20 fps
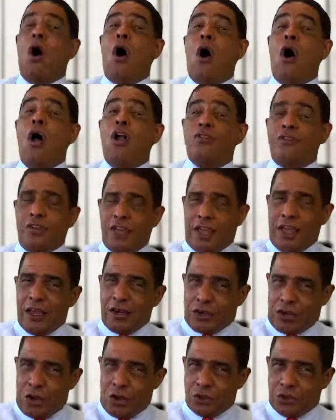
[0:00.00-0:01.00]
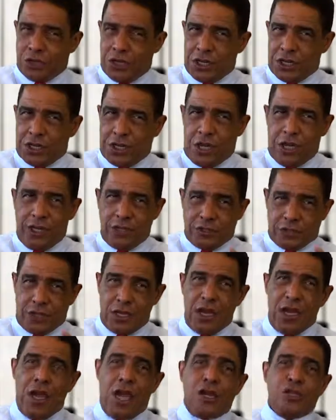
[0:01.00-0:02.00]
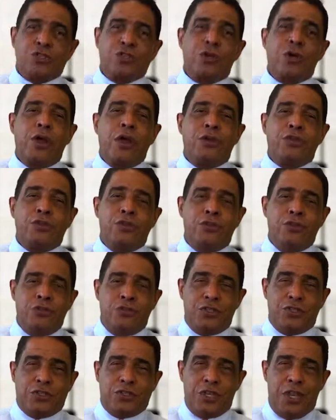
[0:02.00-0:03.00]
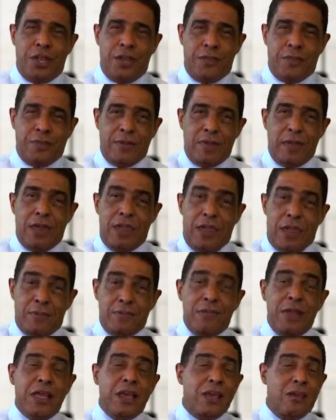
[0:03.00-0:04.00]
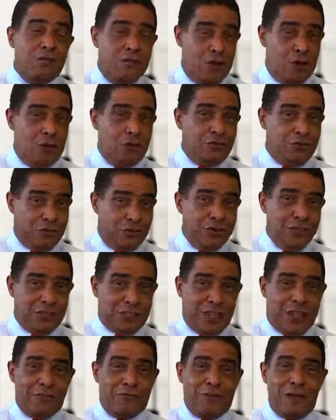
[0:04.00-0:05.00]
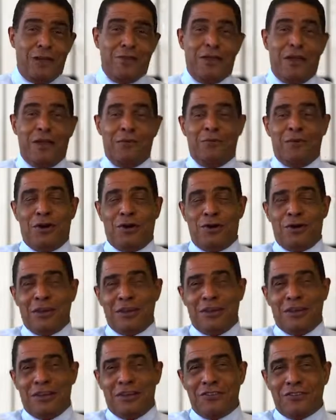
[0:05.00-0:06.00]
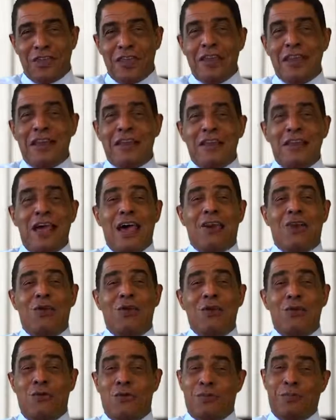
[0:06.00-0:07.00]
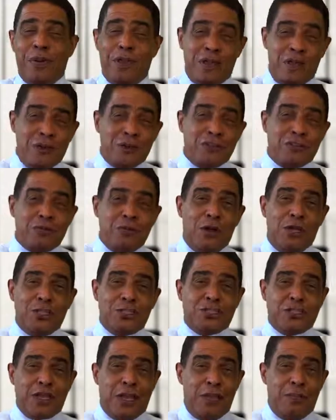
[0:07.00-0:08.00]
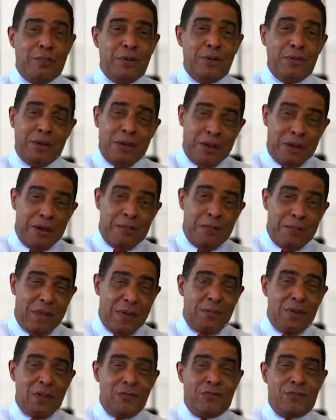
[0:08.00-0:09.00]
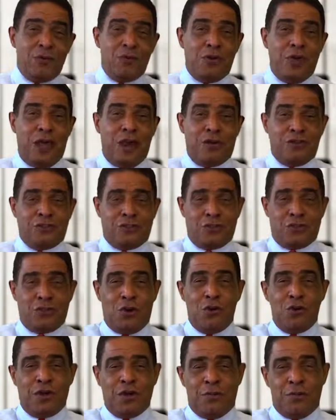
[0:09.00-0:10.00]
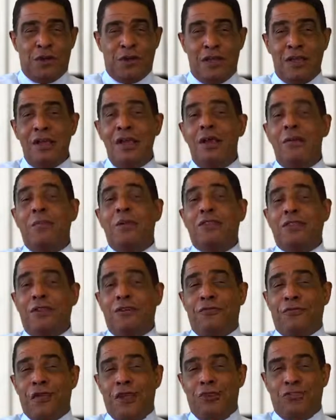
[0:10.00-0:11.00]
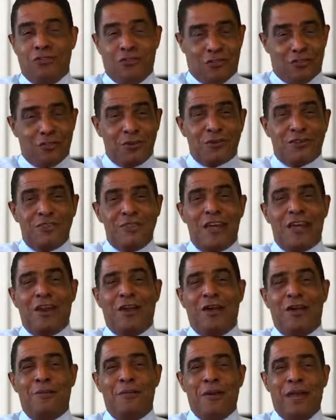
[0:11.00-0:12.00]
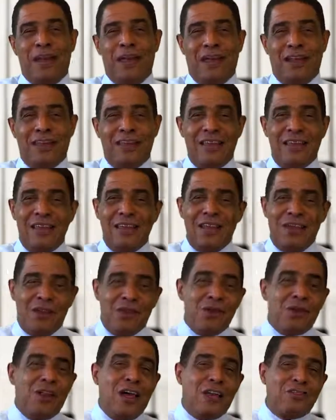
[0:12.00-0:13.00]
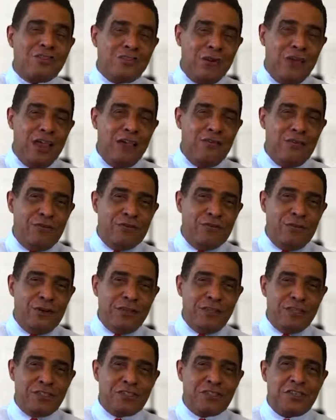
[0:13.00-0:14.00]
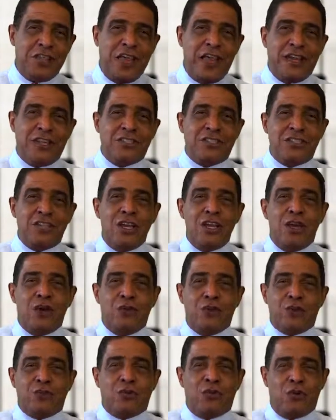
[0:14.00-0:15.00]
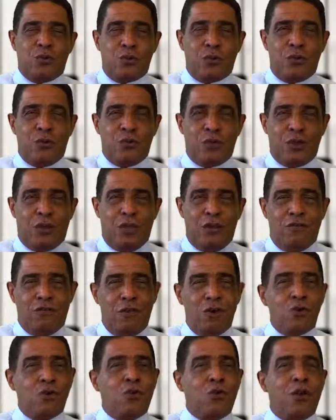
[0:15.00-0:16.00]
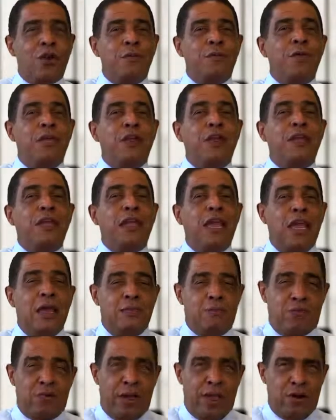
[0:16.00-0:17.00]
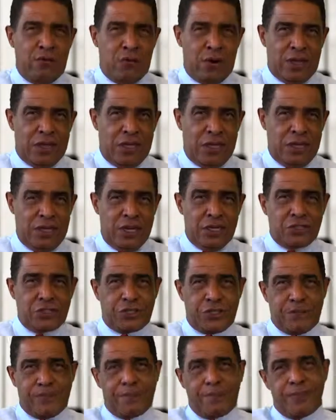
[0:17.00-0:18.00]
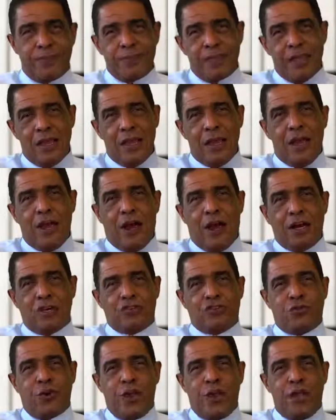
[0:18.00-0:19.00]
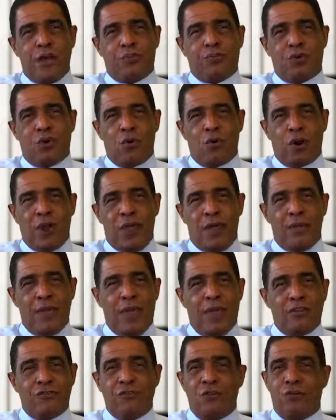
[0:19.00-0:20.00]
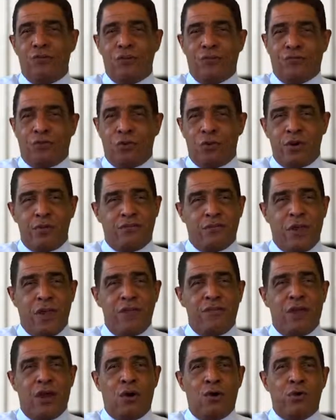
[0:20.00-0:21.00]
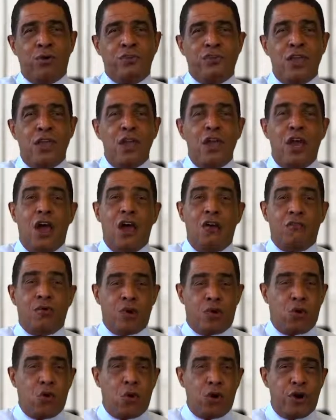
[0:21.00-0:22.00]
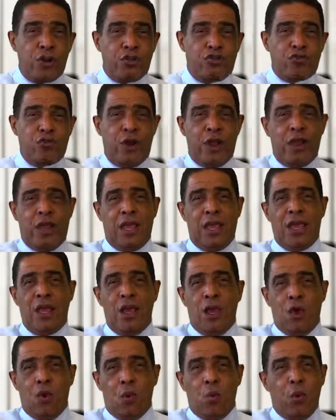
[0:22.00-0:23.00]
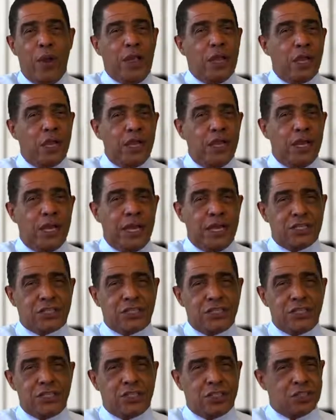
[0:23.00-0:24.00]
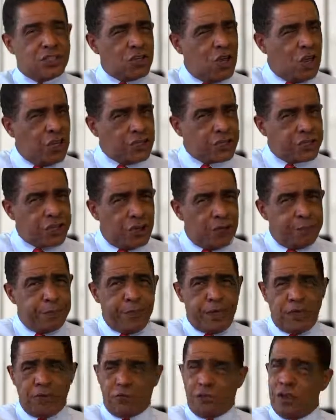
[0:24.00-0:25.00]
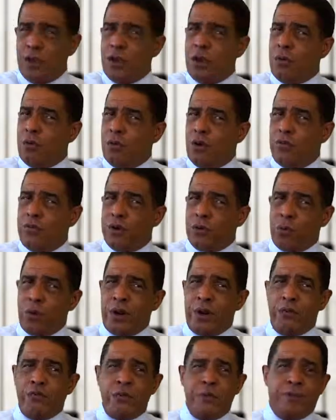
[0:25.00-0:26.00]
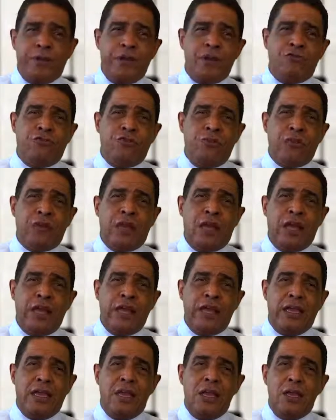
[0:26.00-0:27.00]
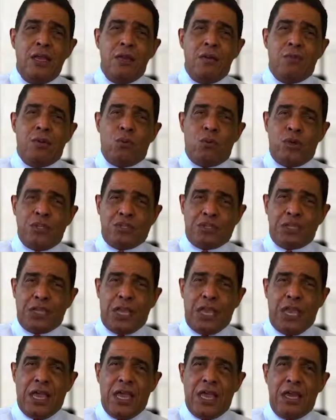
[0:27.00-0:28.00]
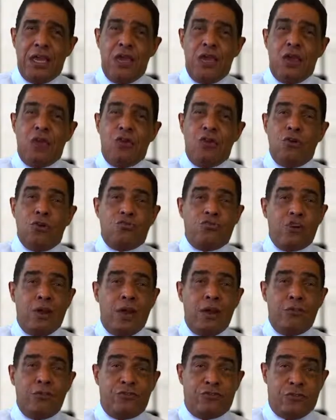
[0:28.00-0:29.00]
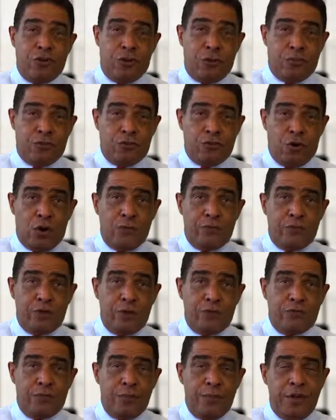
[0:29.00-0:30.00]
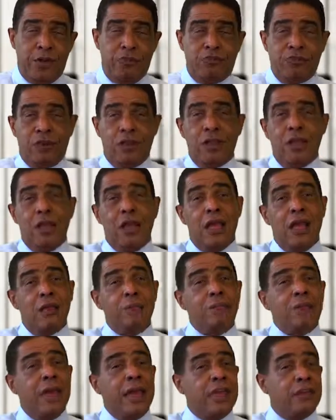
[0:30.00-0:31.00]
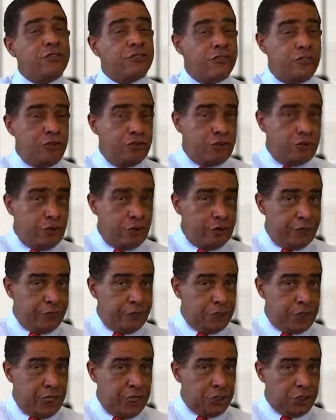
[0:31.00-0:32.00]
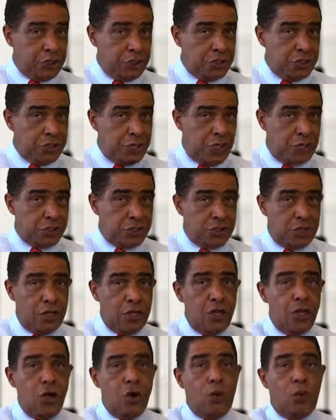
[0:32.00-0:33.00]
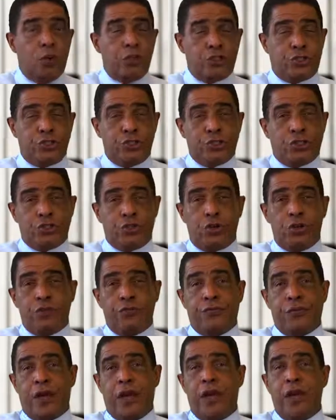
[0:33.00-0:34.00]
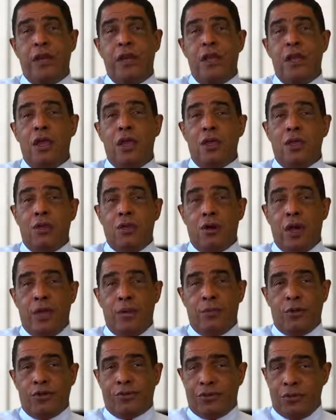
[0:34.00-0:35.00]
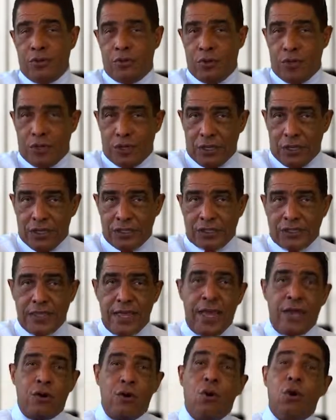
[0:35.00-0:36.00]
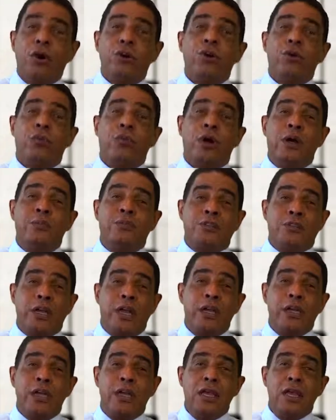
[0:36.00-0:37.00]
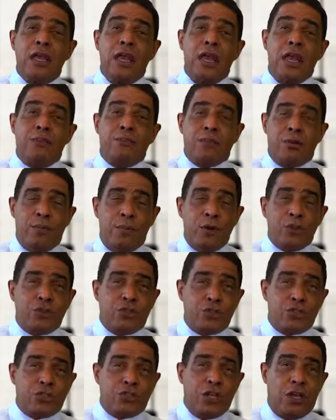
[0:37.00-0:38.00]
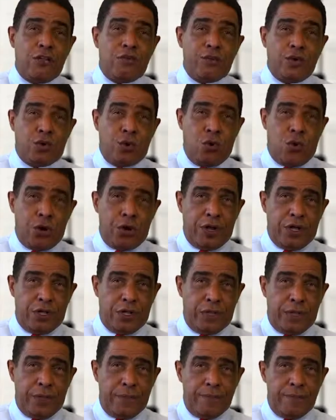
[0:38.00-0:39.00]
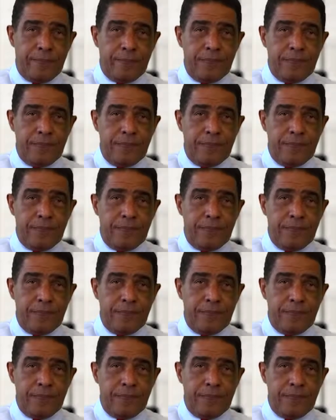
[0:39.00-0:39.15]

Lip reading: all to get coaching clients. I'll show you how to do the same. And many of those, and this I found out in my early days, not only will pay you a small stipend, maybe a few dollars of token money, but they'll feed you, so it's not all bad. You'll also have affiliate status, which will give you credibility and brand recognition. Our training program has over 45 hours of recorded training, weekly lessons. It's all self-paced. Move at whatever pace you'd like. But once again, your job is to absorb the information and pass the certification test. Once you're certified, you're able to list that on your website and promote yourself accordingly.